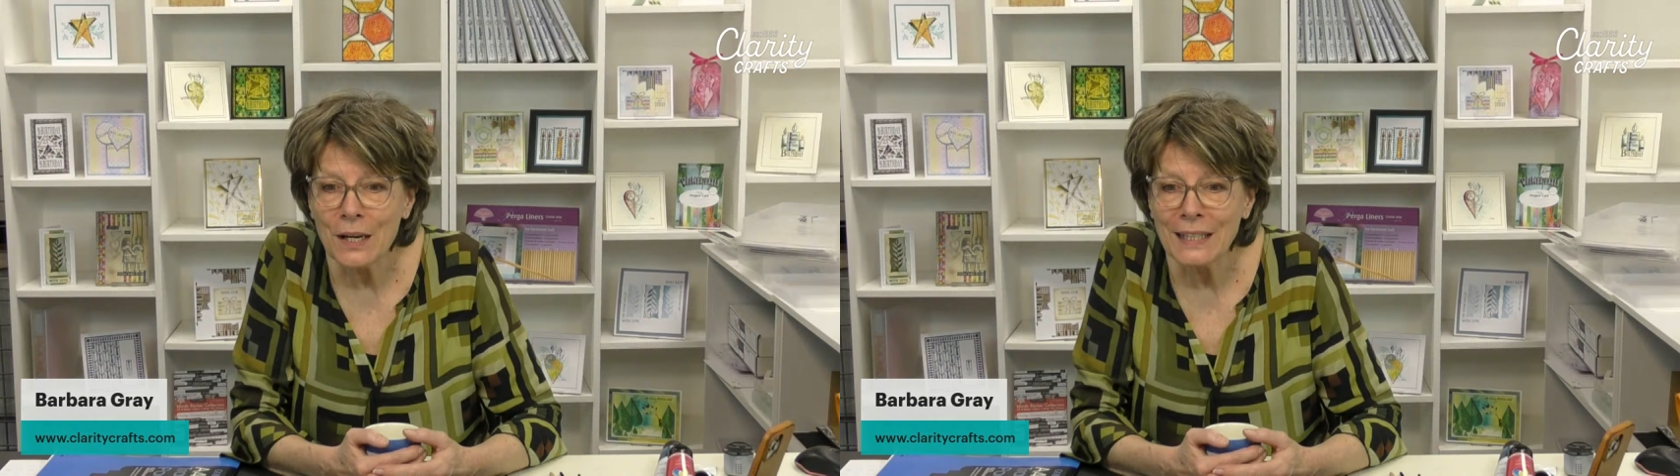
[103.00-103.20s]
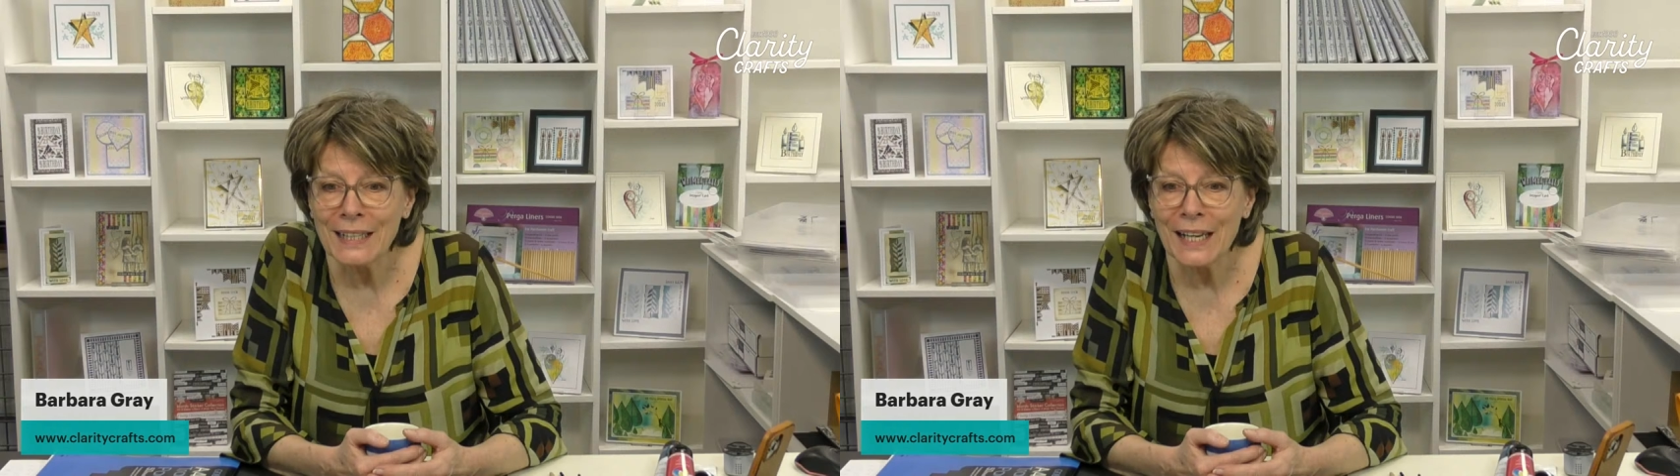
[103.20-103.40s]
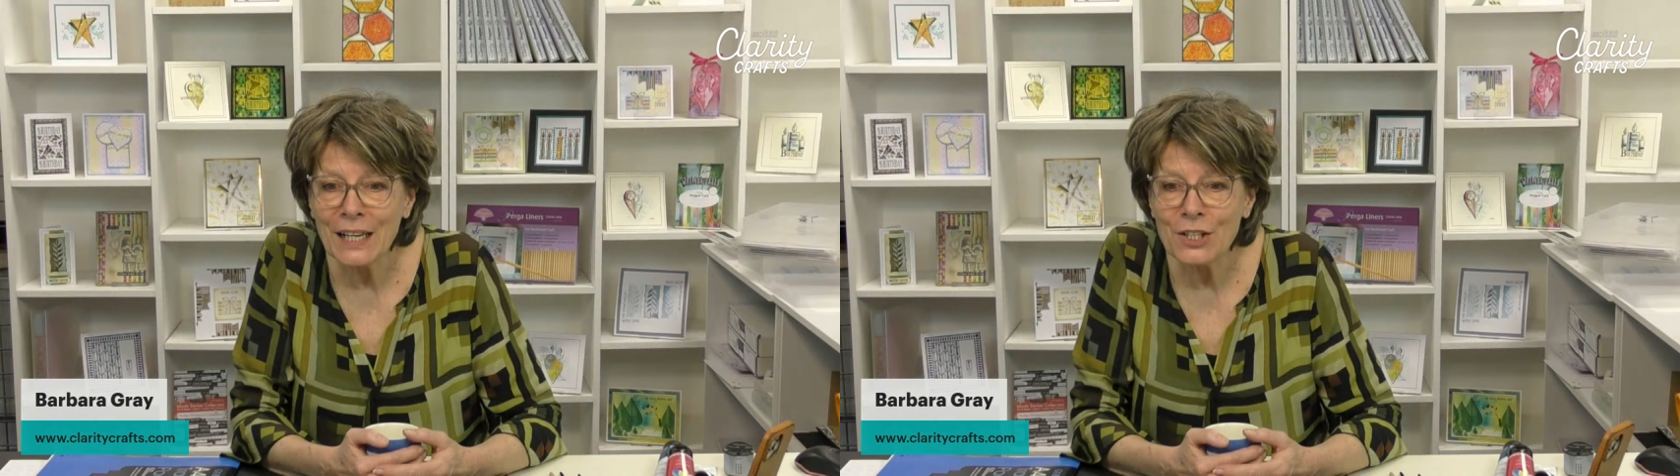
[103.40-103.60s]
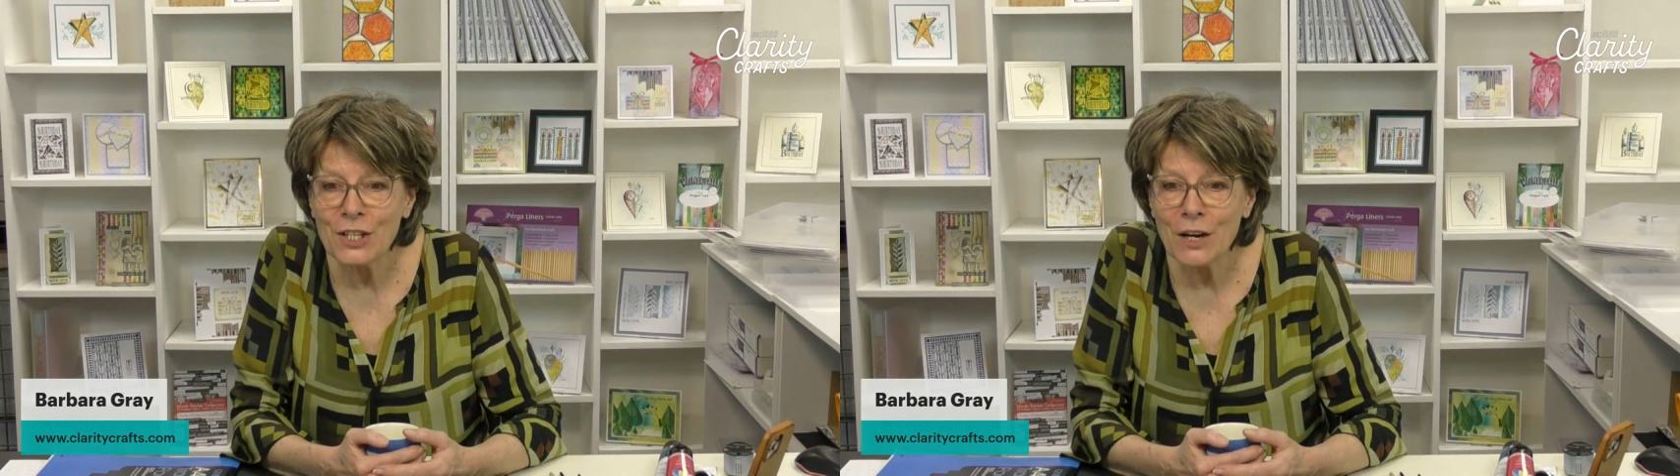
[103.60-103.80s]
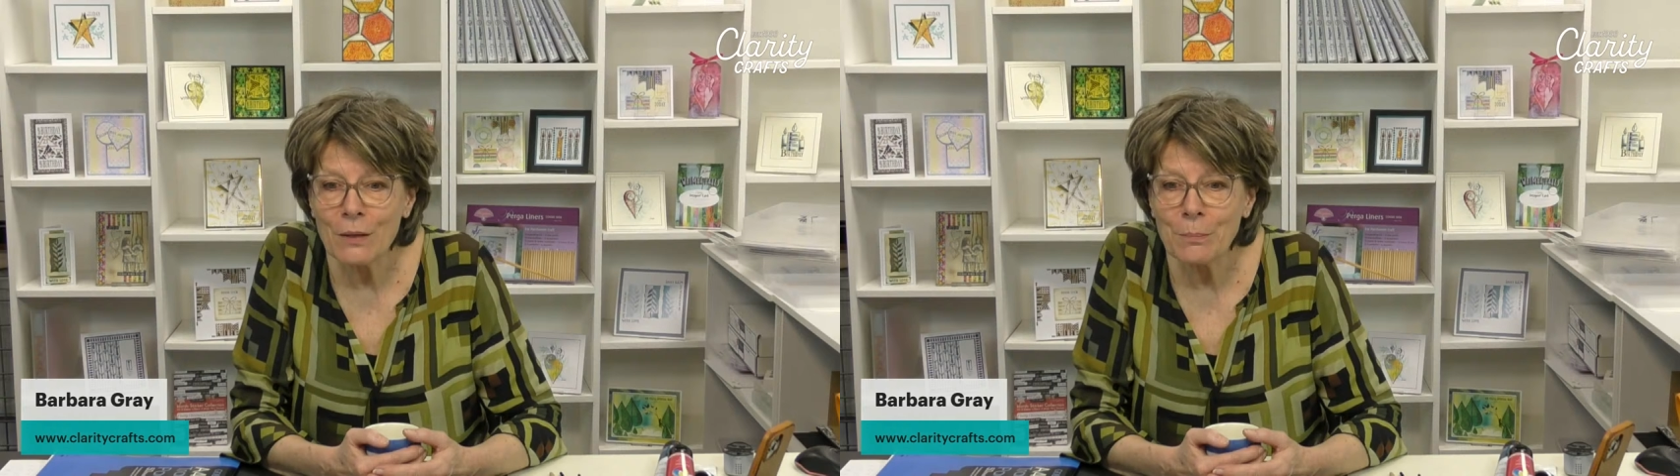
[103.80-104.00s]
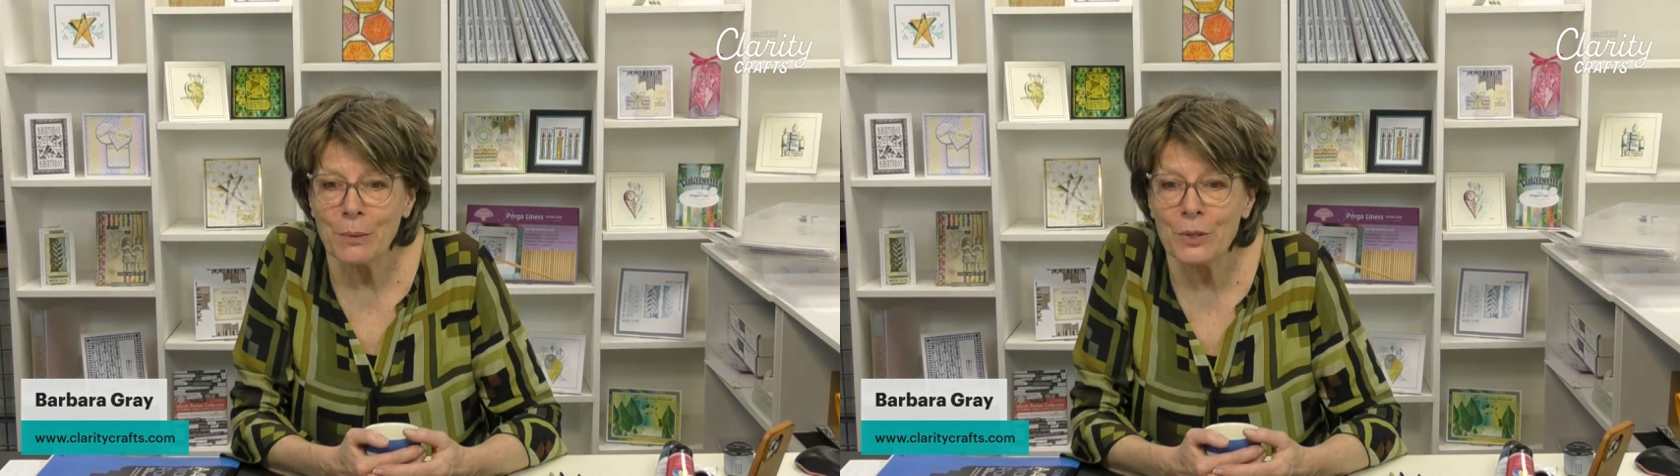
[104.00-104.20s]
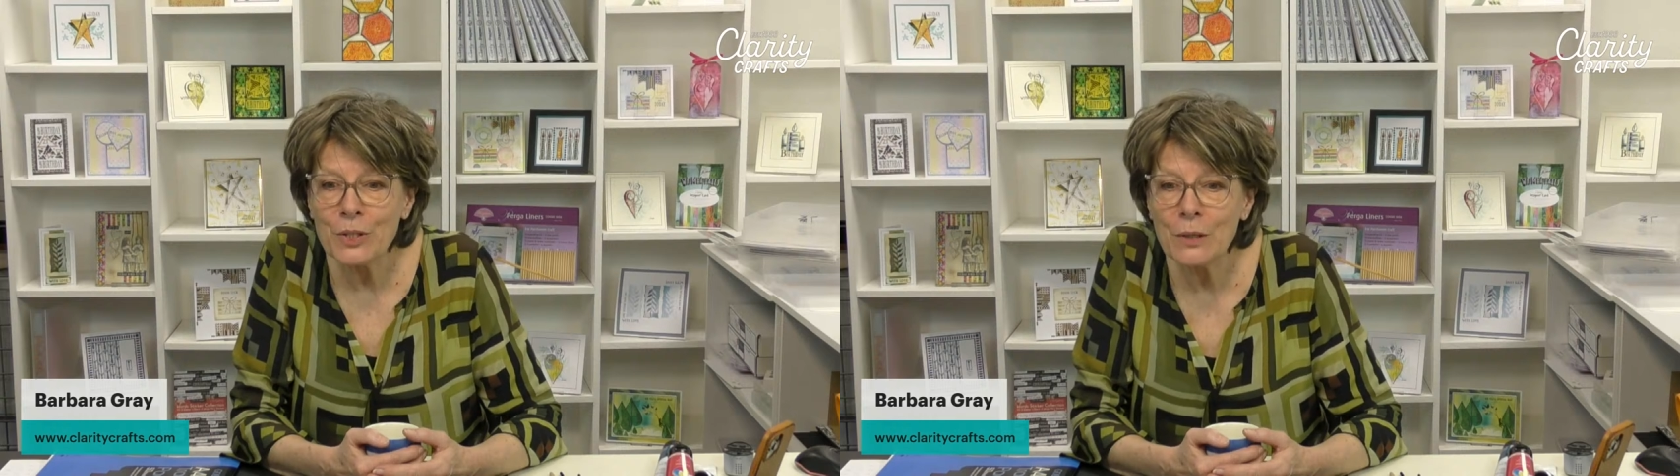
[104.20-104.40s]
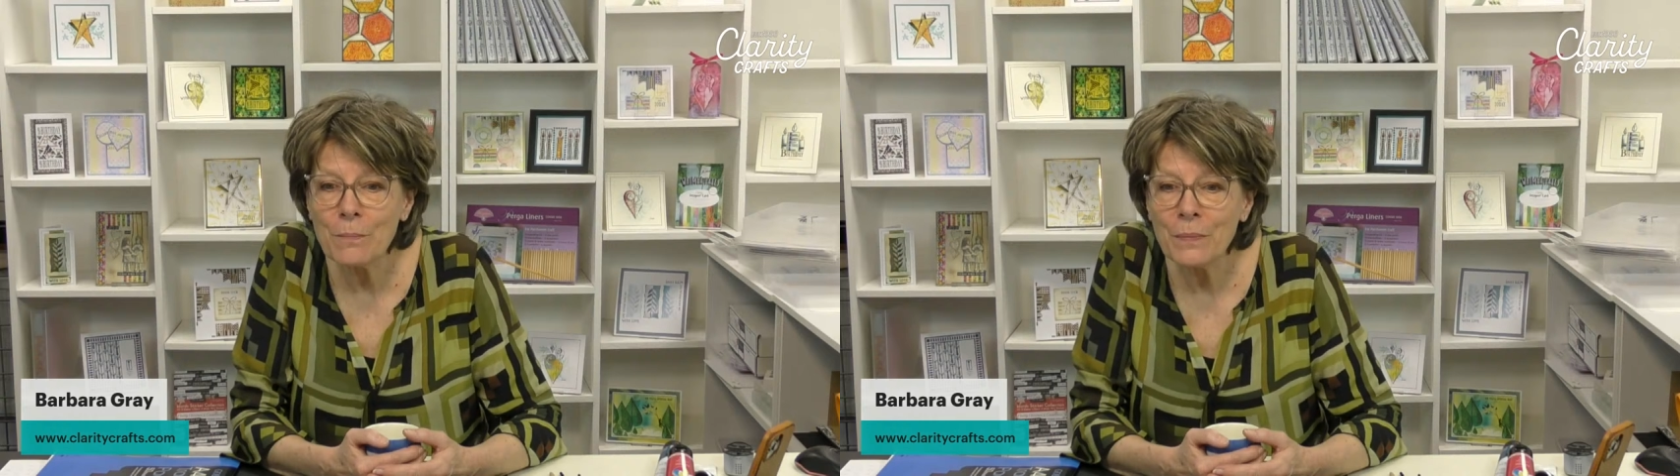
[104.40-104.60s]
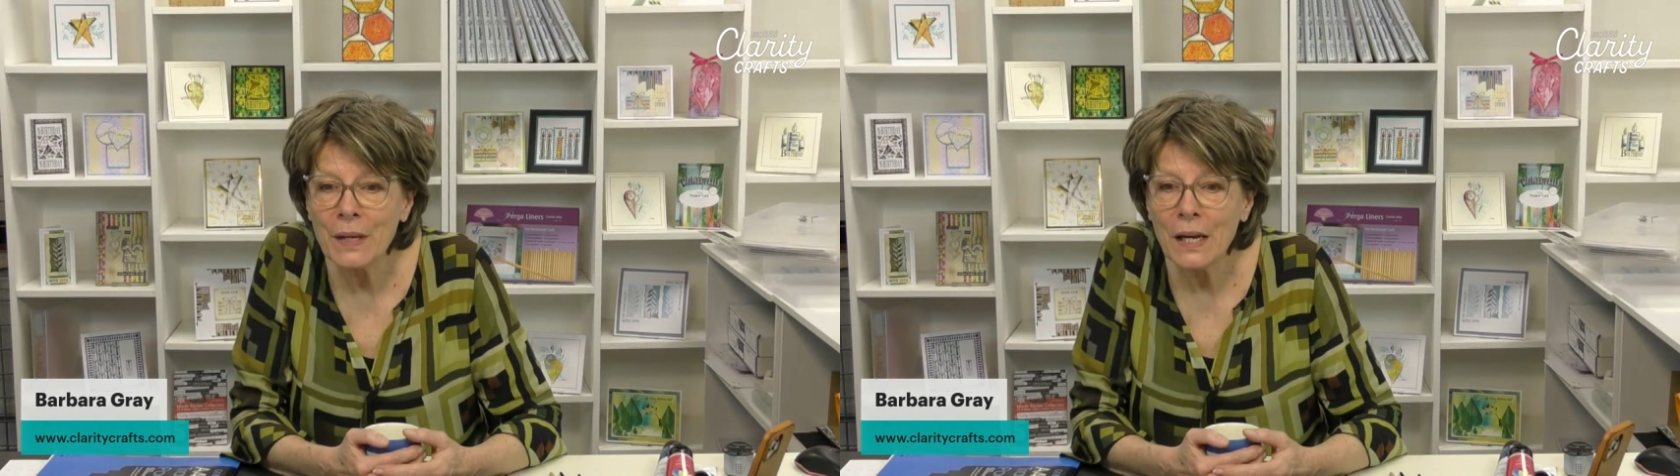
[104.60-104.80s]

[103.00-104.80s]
Yeah, Cherry Blossom